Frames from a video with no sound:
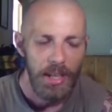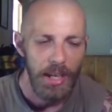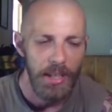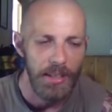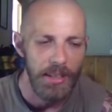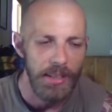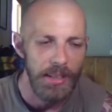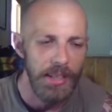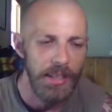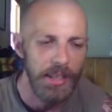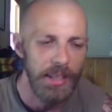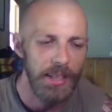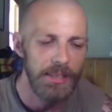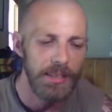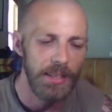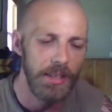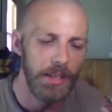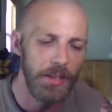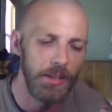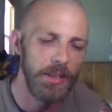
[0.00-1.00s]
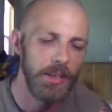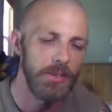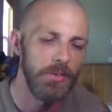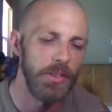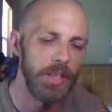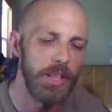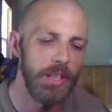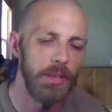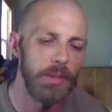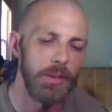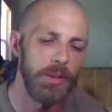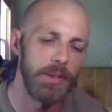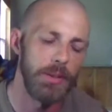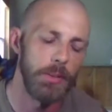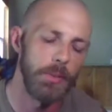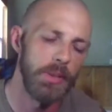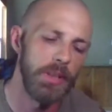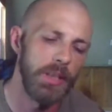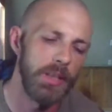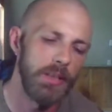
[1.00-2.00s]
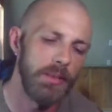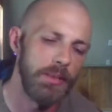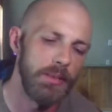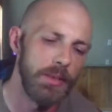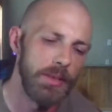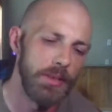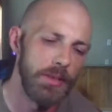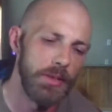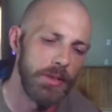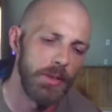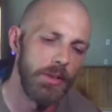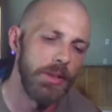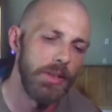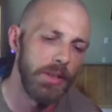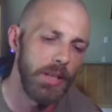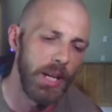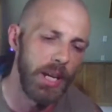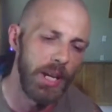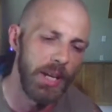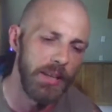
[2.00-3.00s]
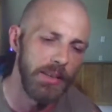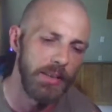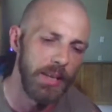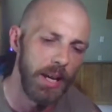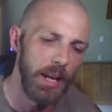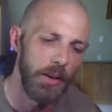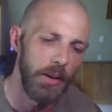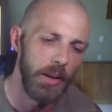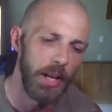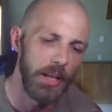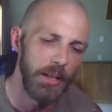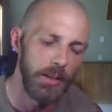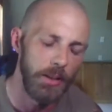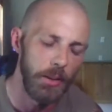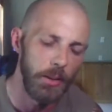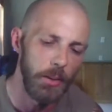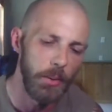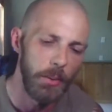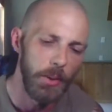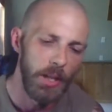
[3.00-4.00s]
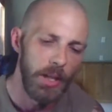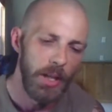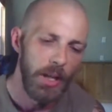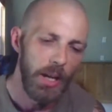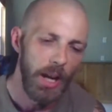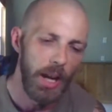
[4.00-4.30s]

And the thing is, I got on this video because I wanted to show you guys how I know